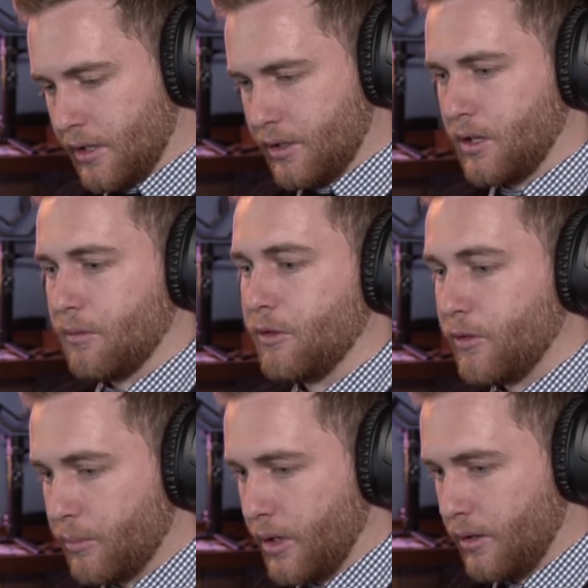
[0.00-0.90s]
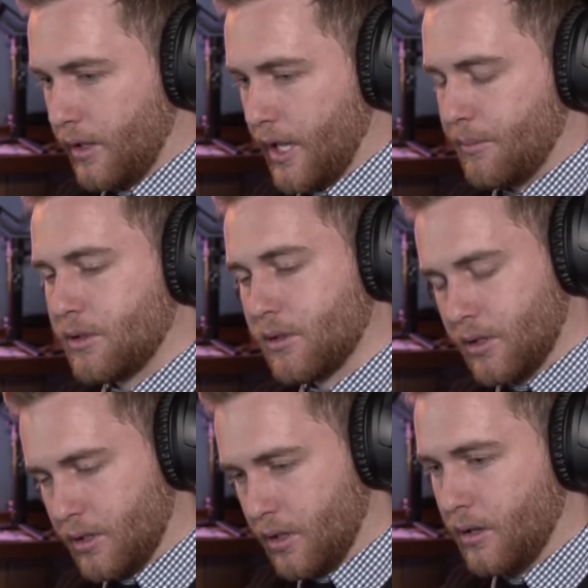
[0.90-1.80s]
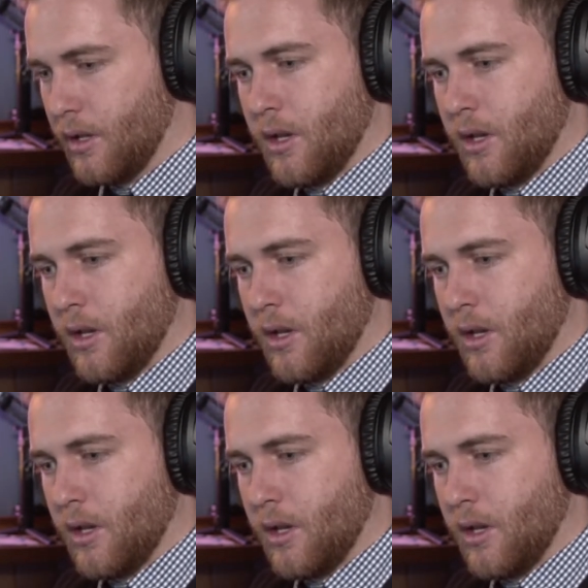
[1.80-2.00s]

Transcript: shot, moved the bottle cap, took a shot,